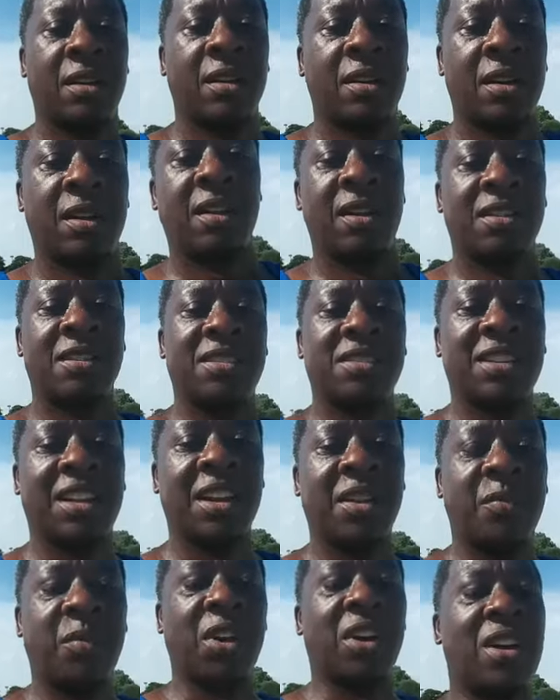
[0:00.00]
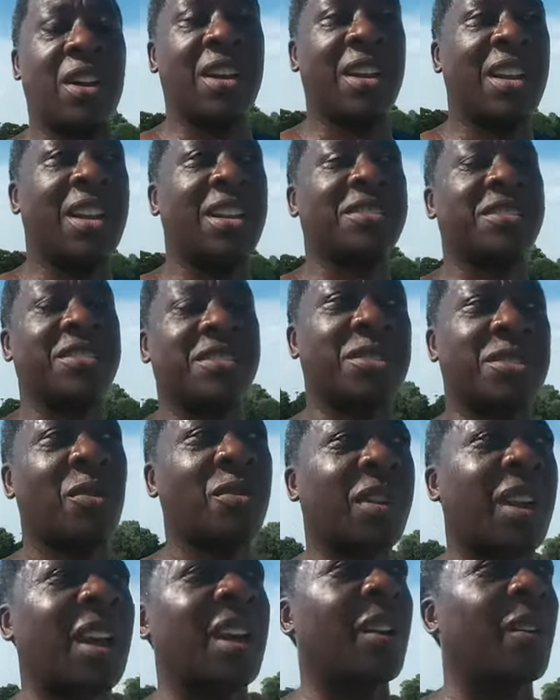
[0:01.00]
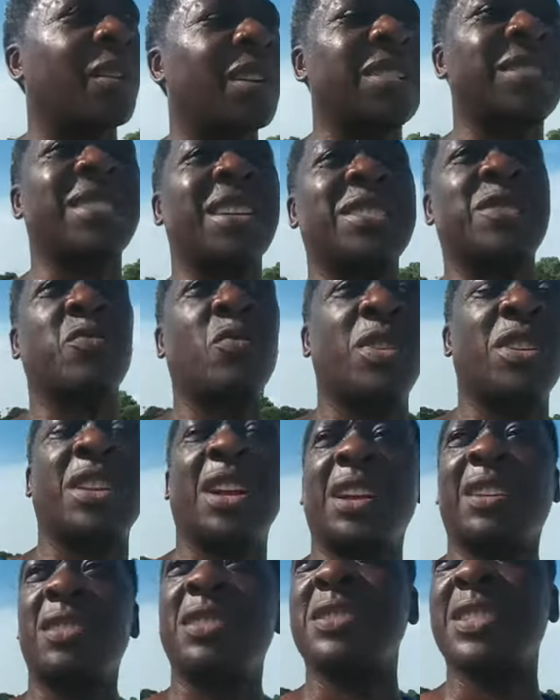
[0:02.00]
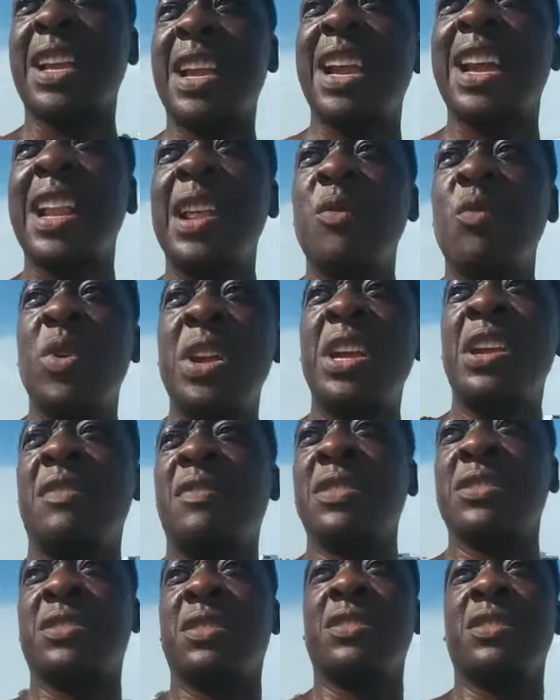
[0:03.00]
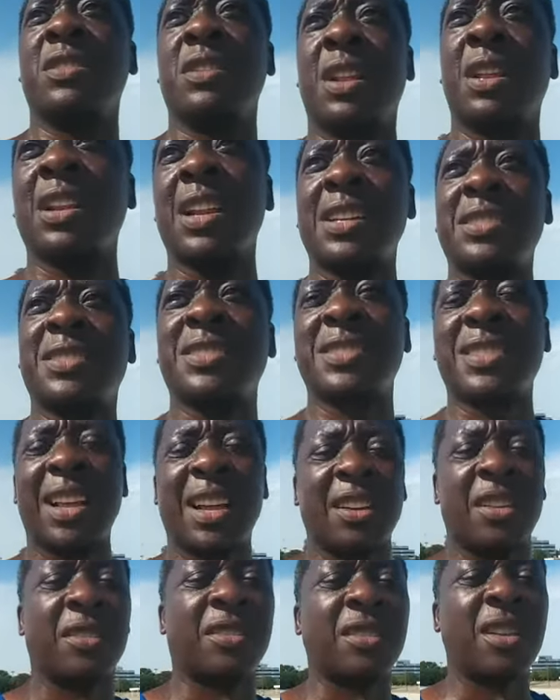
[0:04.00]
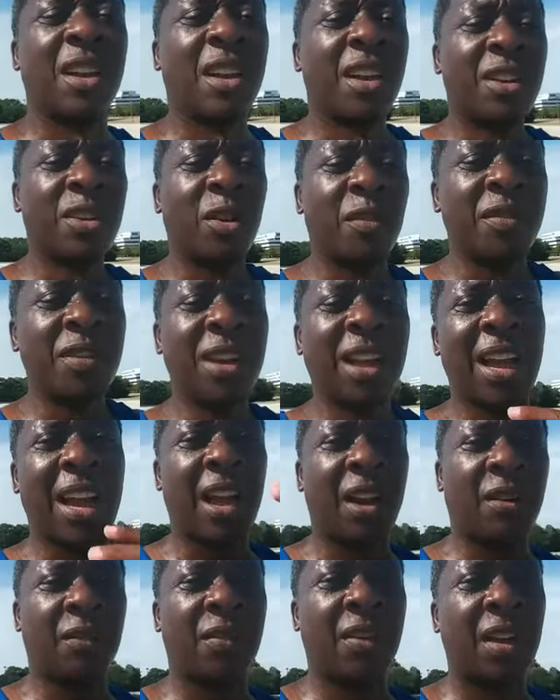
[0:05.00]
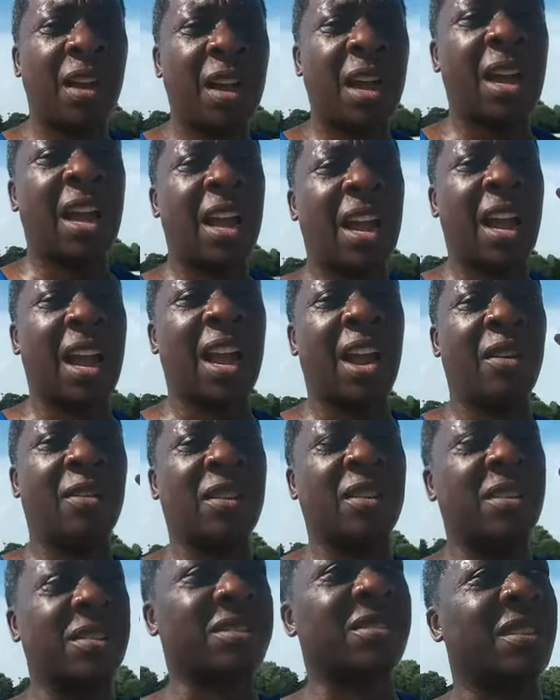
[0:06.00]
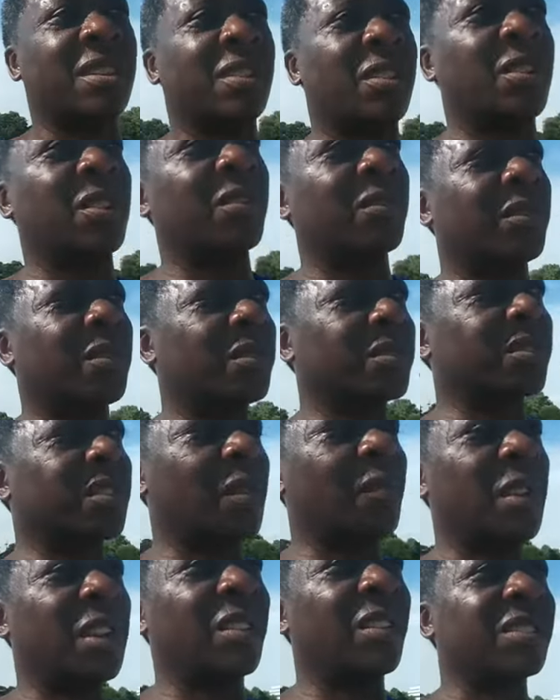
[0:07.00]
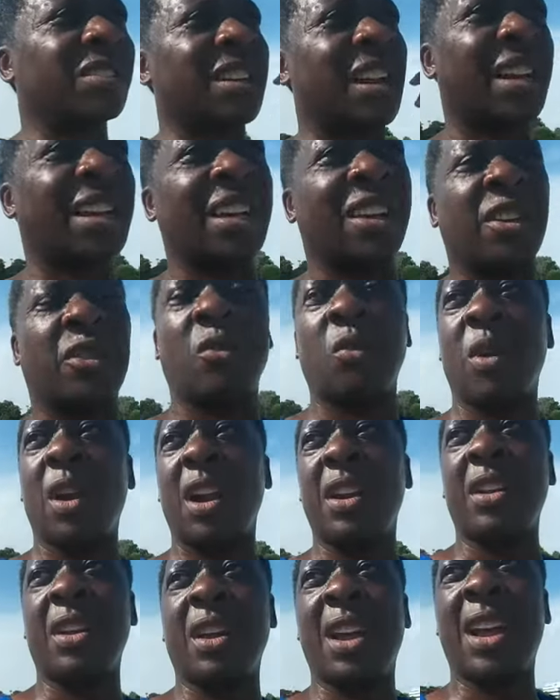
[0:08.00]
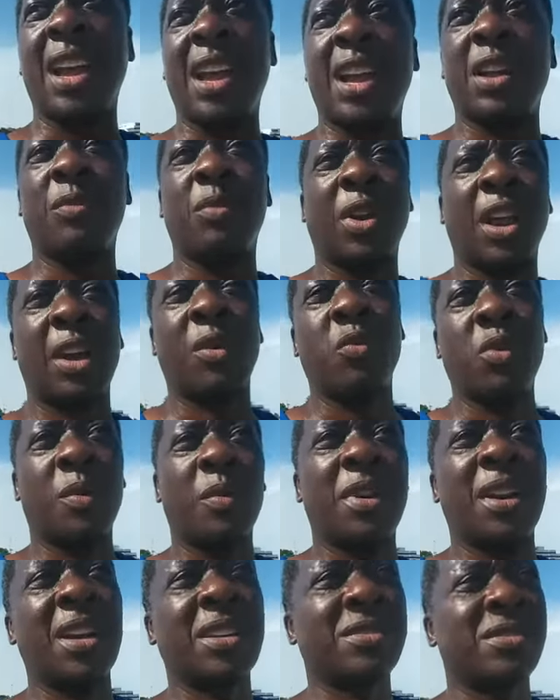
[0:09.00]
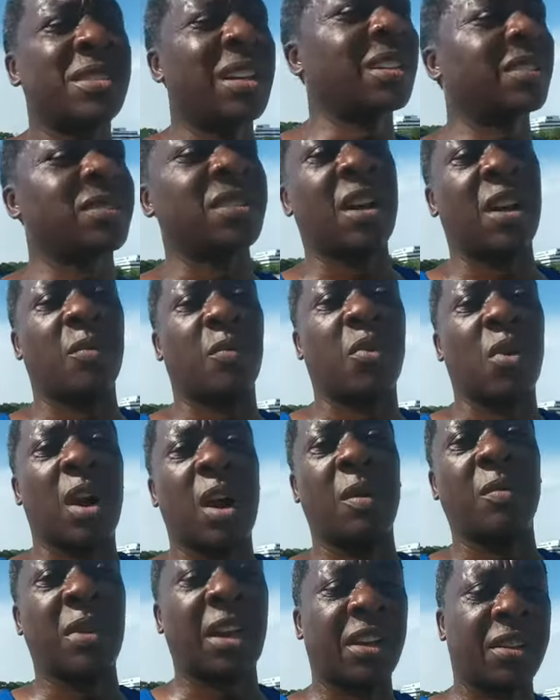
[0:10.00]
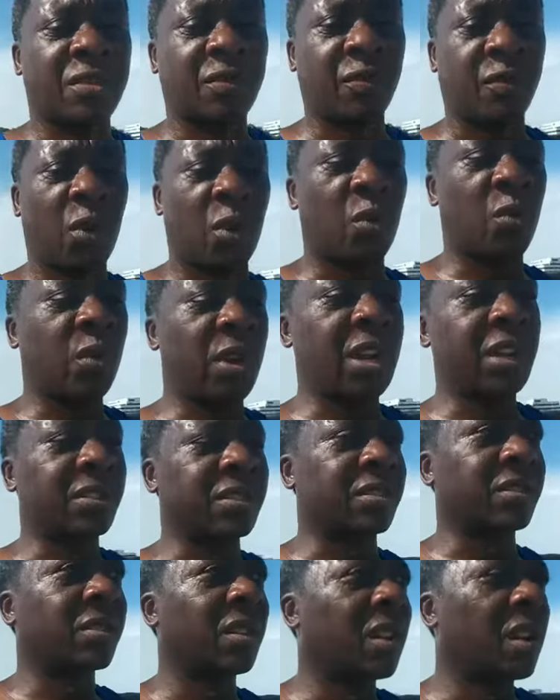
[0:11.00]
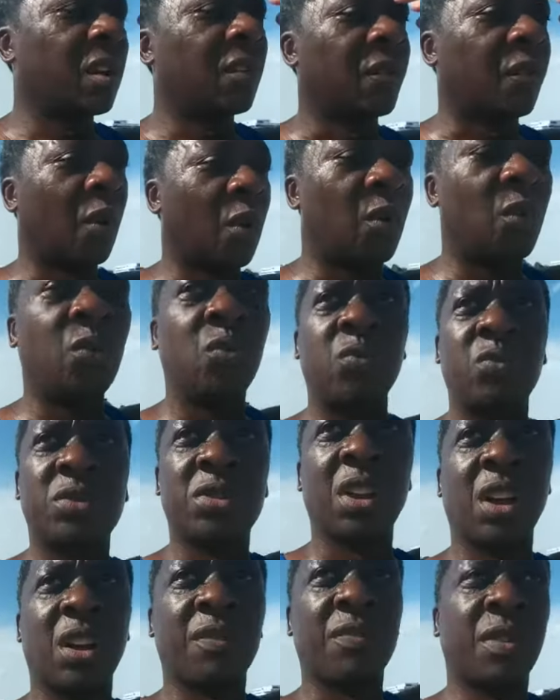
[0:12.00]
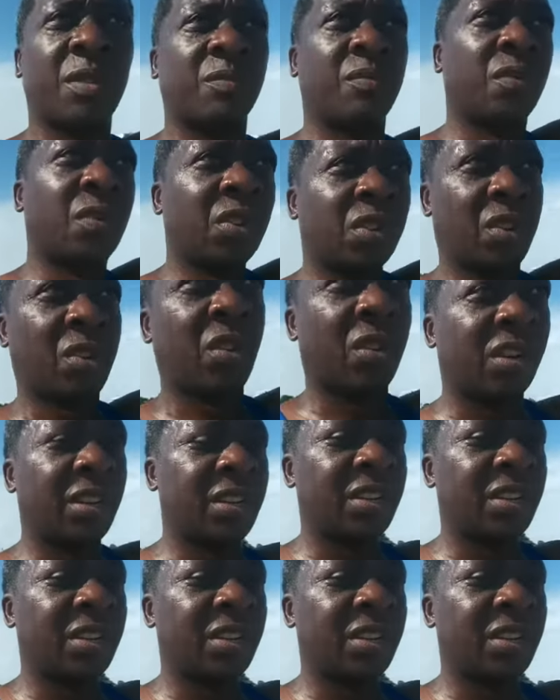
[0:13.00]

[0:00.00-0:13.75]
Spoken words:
She said, that blonde ish is so ghetto. It's just ridiculous. Any weave is hood, unless it's like if you can have hair that looks a little something that looks like it can grow out of your head, black women, that's not a problem. Like the fro wigs and fro stuff, the curly.